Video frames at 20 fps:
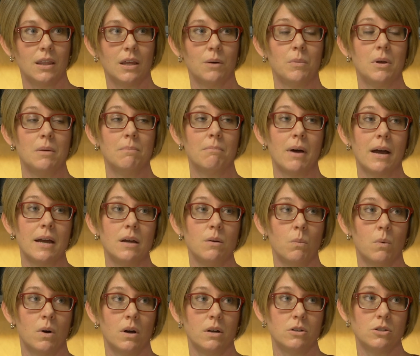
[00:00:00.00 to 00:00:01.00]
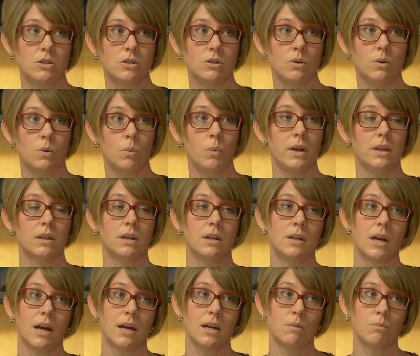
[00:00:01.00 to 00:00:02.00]
then we might want to wean the
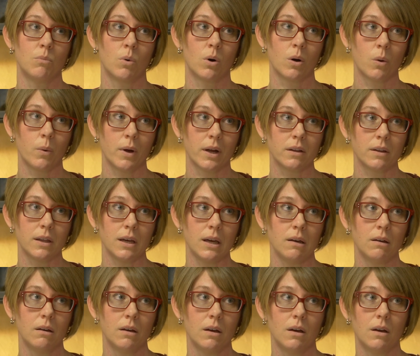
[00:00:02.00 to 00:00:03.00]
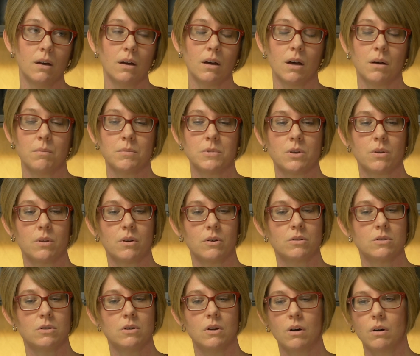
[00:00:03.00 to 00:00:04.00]
diet more quickly. So
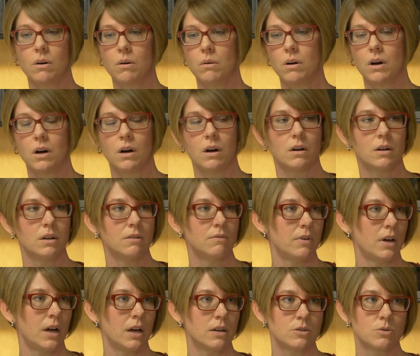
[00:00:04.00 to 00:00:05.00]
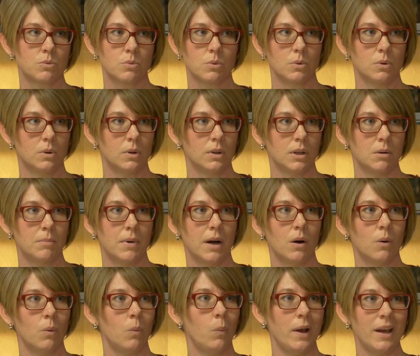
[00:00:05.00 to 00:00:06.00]
there's no hard and fast rule
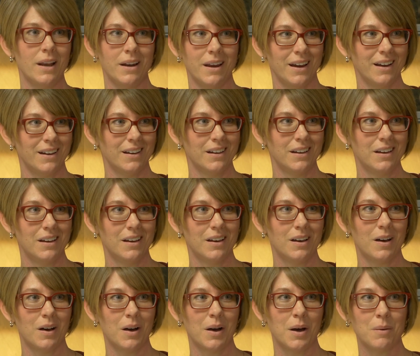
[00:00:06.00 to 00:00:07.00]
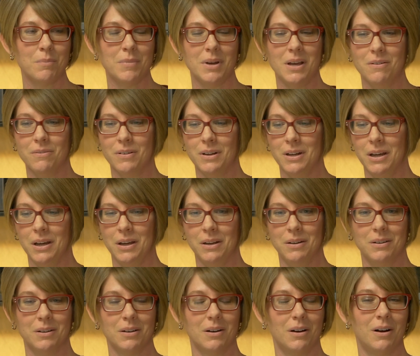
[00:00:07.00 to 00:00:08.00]
about weaning, even
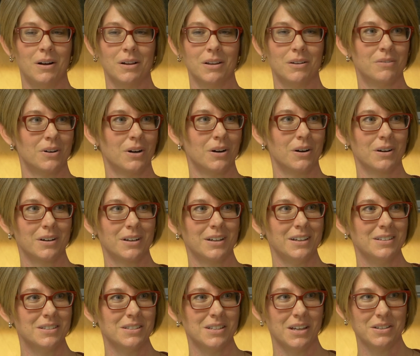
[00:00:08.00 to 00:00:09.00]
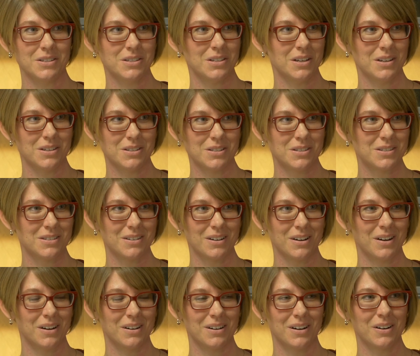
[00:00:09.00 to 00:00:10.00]
in all of our consensus
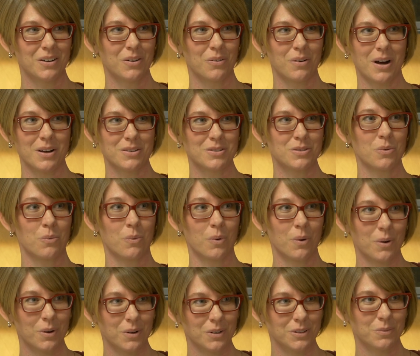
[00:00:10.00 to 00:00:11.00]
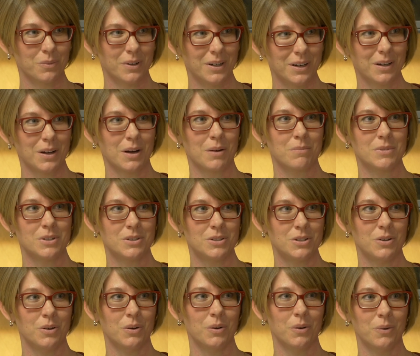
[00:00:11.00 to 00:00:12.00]
across the world when it comes
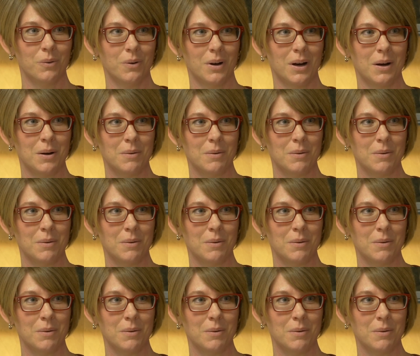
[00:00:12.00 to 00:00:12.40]
to